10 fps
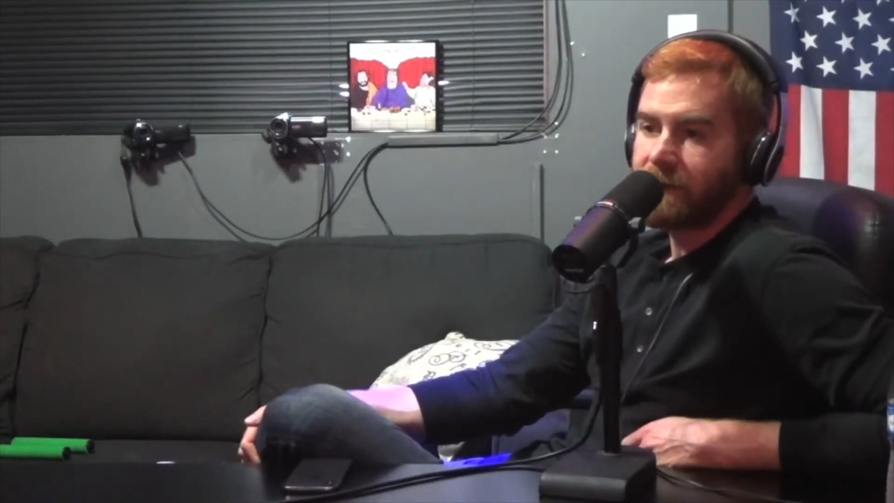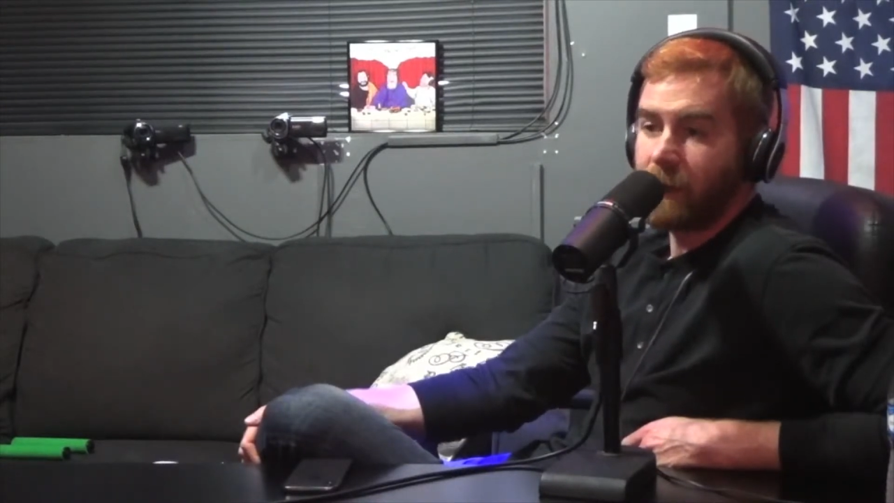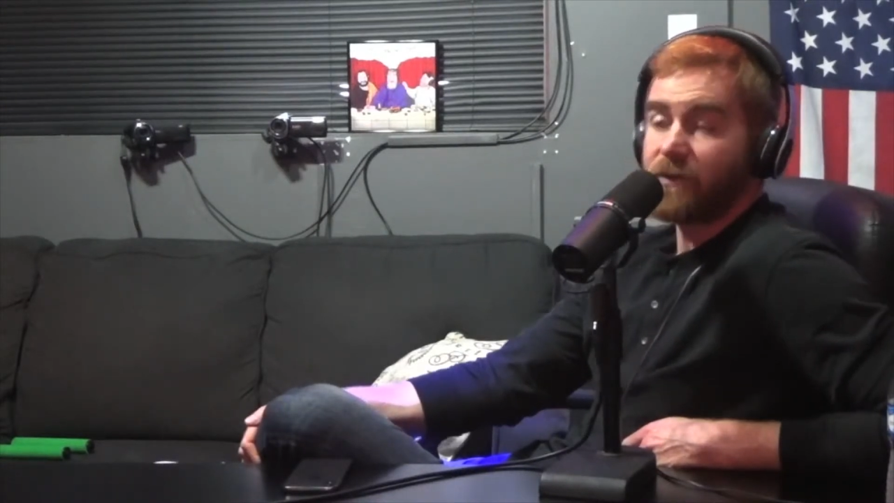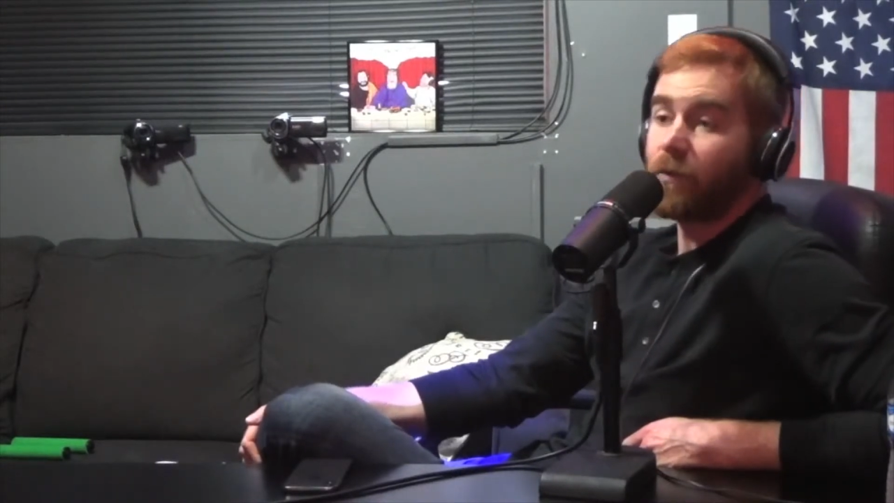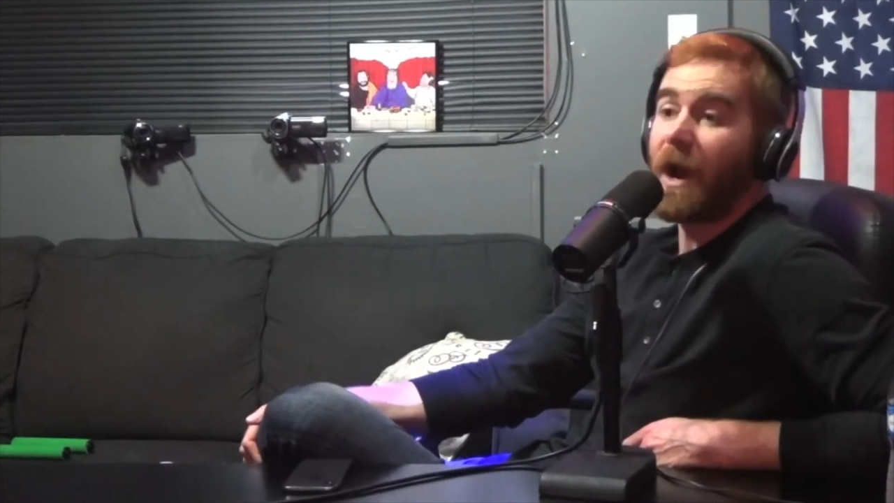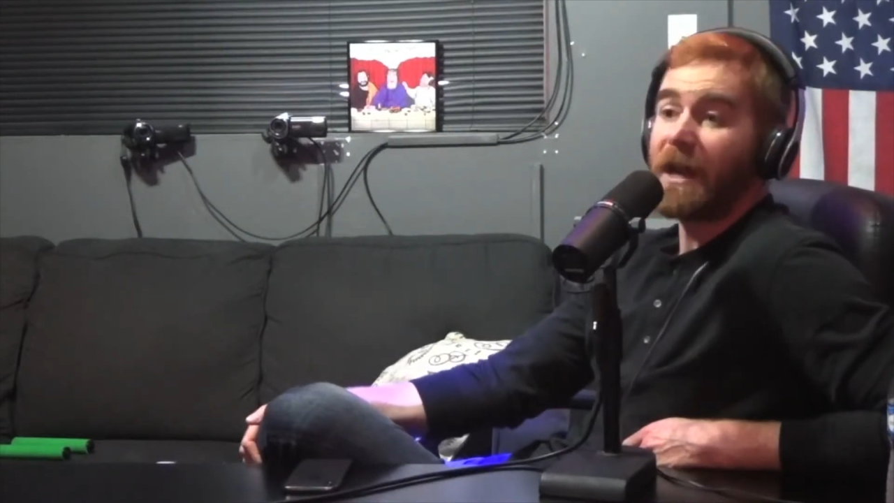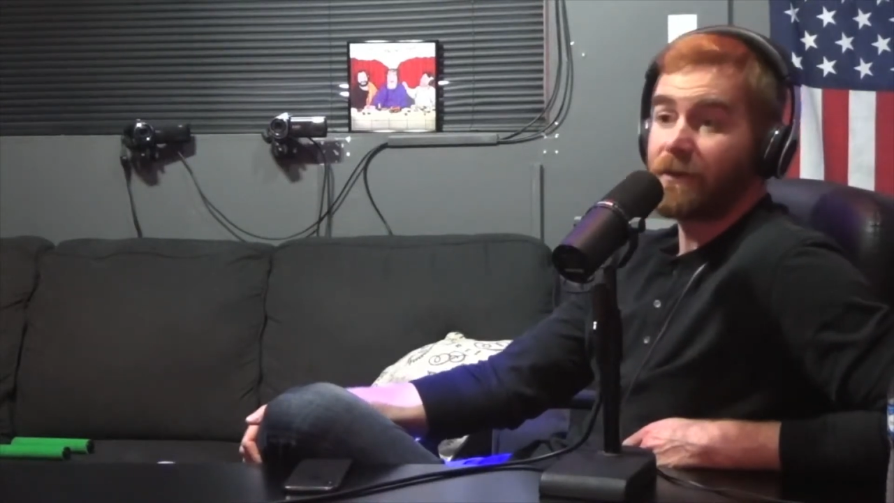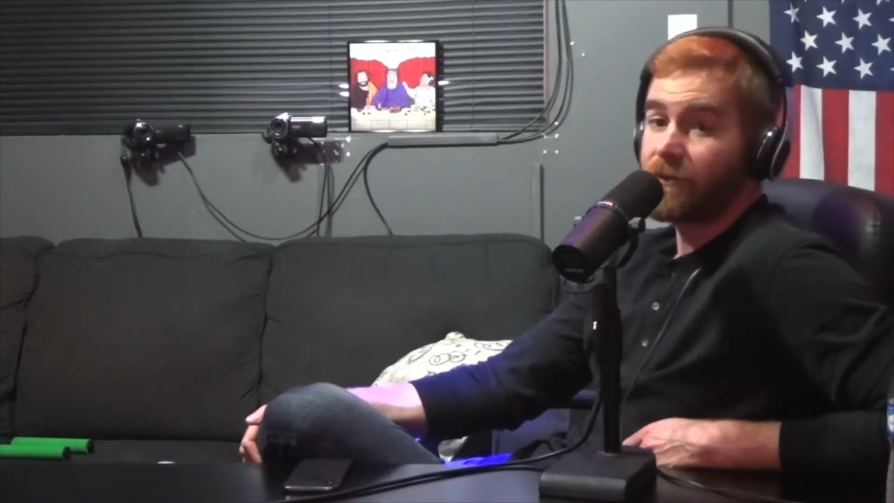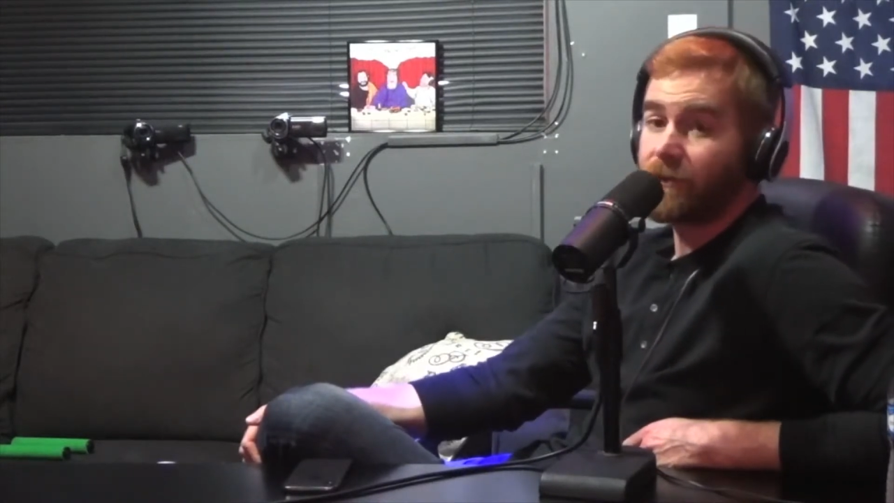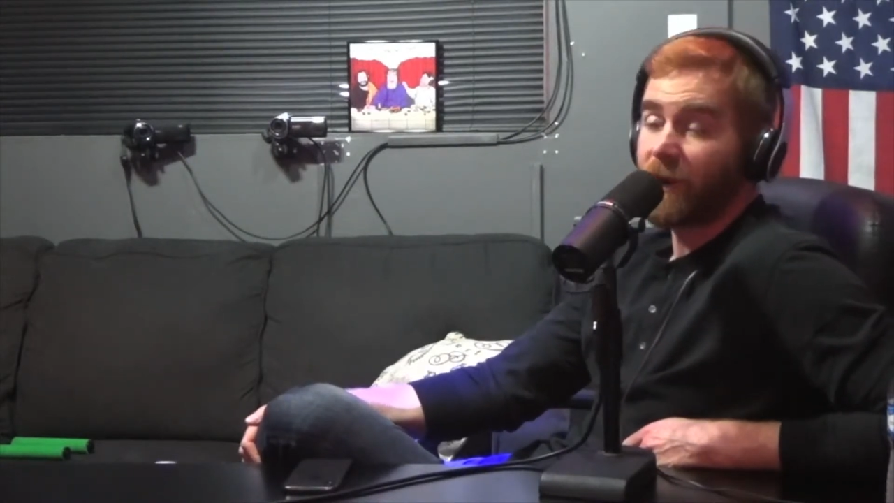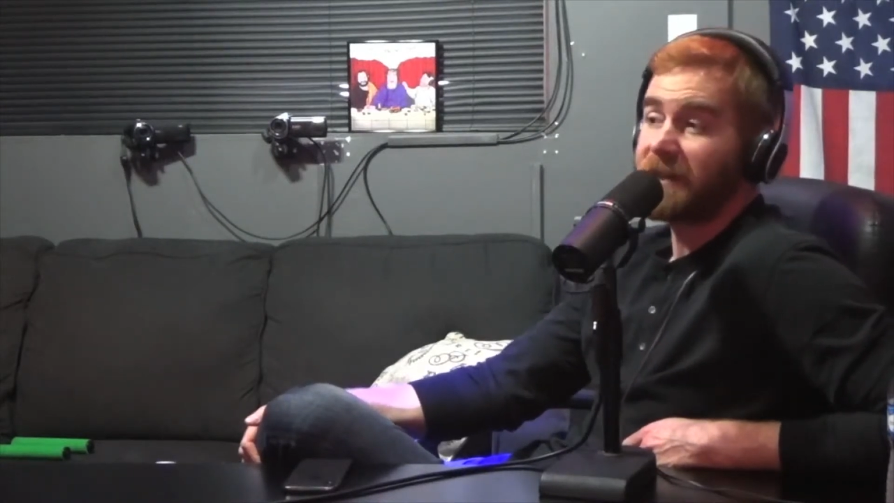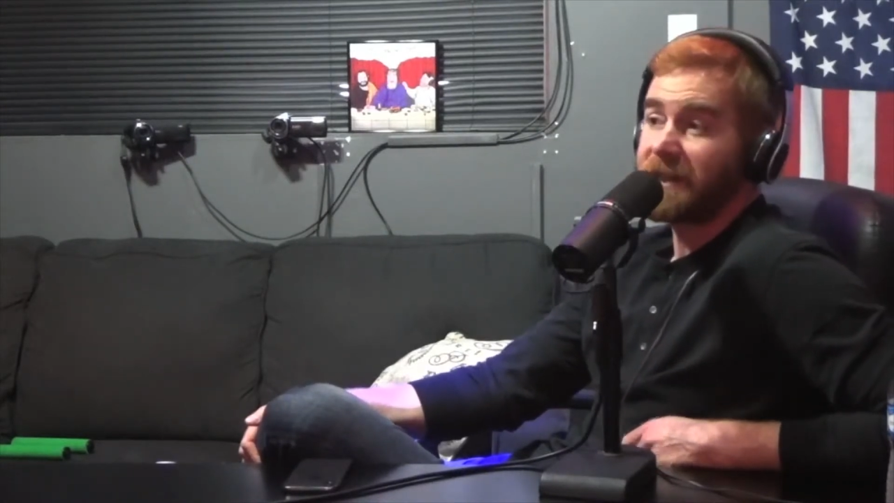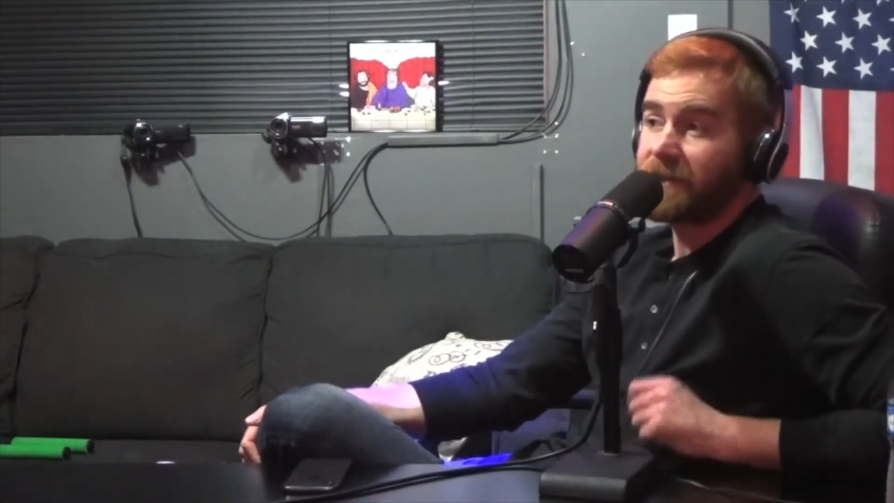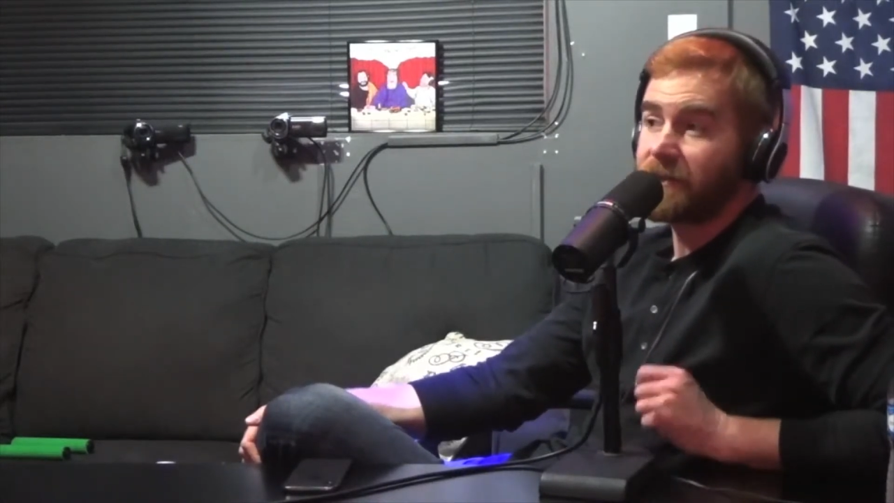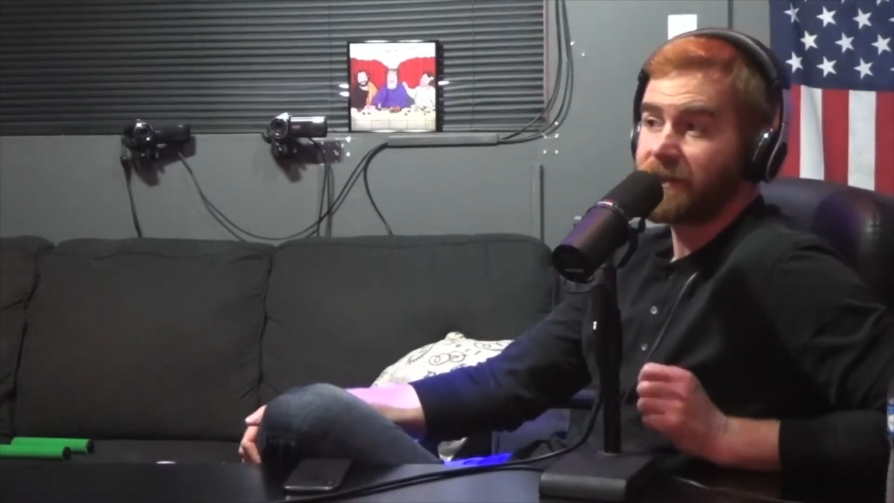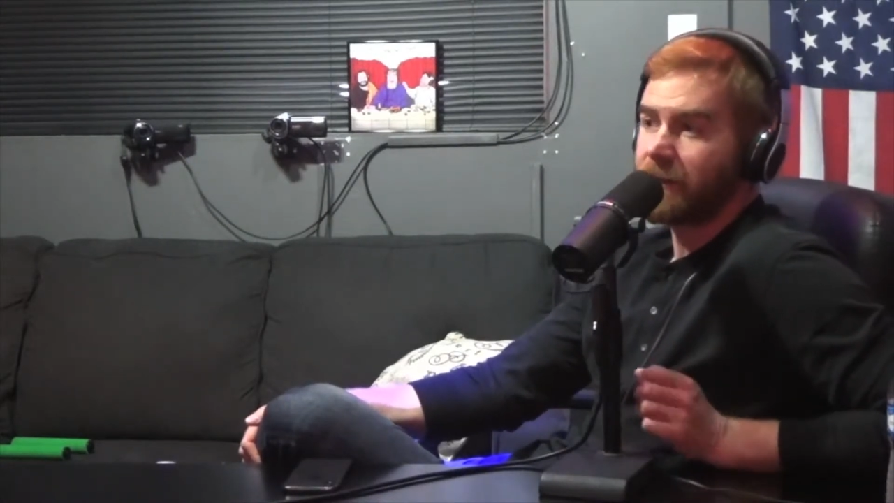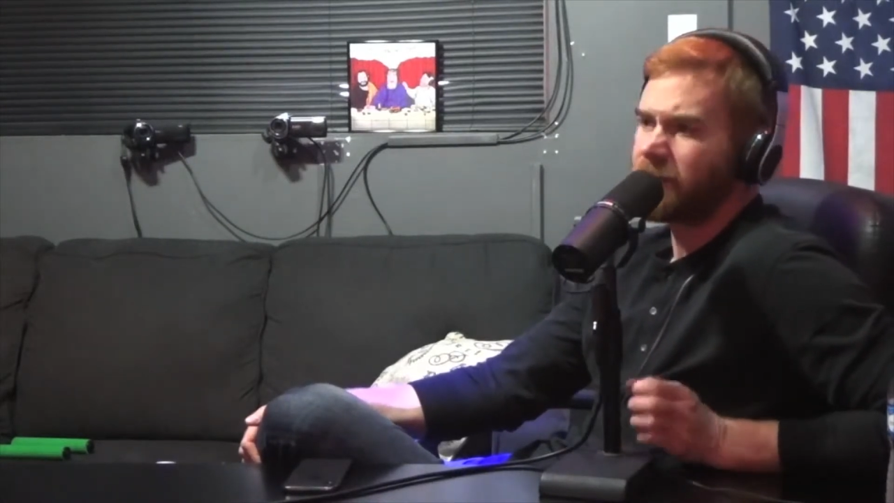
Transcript: It was crazy interesting.